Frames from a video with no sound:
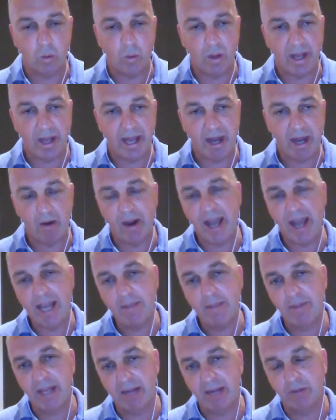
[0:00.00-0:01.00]
Our
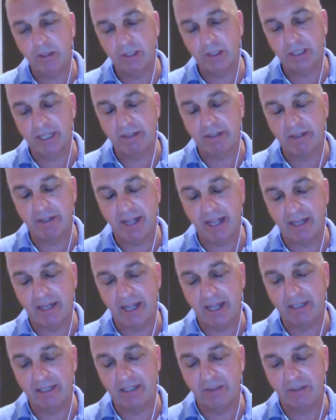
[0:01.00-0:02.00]
aim there was that,
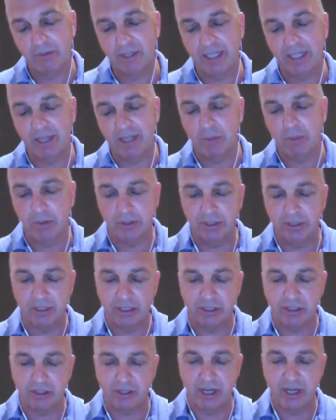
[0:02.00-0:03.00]
and it's really important just
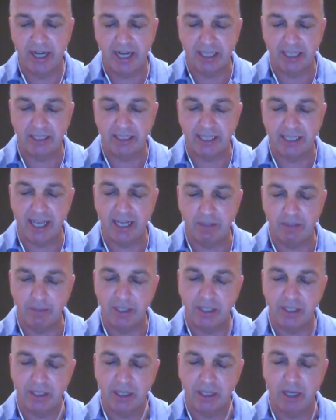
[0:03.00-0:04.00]
to try and understand it, but
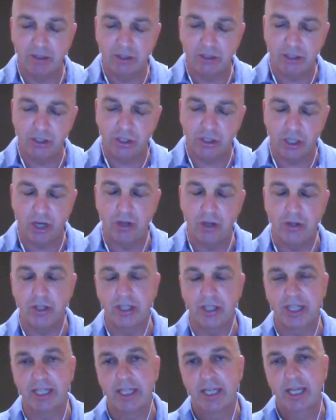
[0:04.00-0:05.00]
it goes to show that
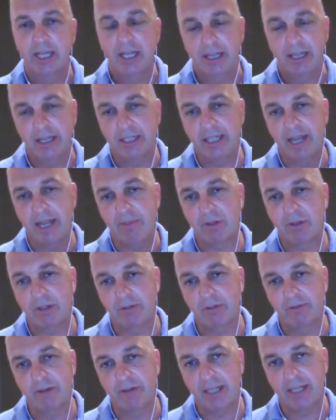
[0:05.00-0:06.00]
the depth
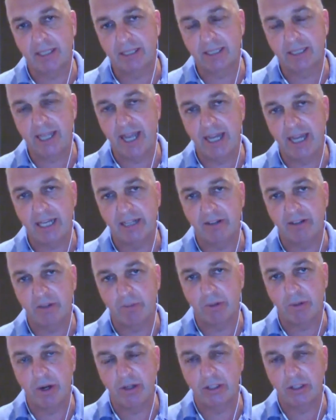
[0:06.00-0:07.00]
of understanding of the
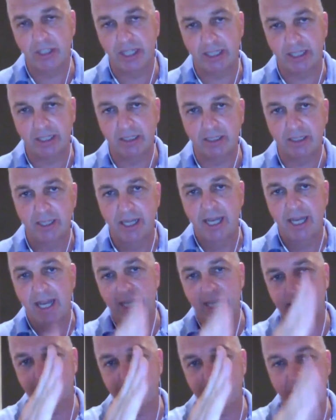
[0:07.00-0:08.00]
project
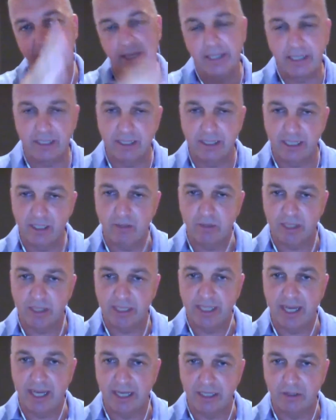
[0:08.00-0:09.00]
has done this since we
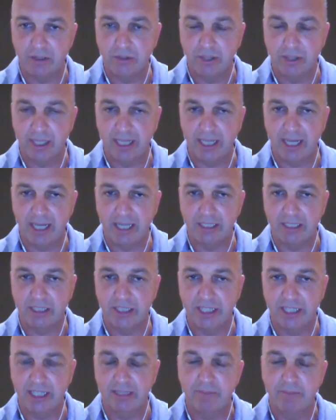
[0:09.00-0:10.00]
started drilling last
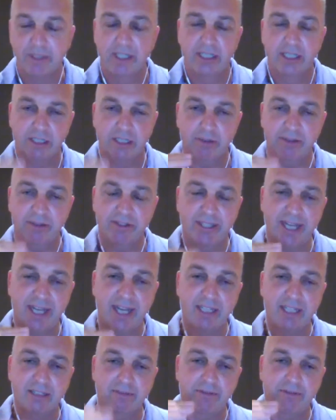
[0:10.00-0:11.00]
year. So we've
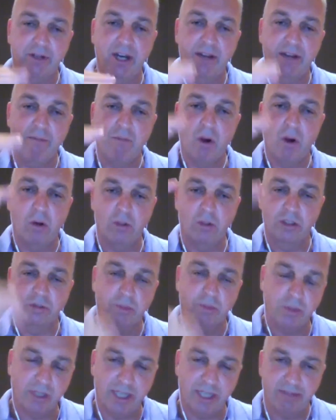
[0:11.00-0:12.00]
started to find
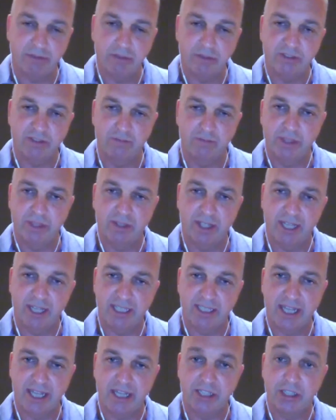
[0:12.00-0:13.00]
multiple levels of
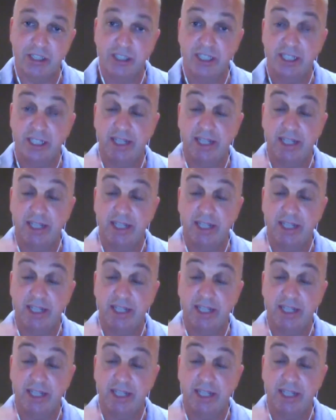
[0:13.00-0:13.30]
mineralization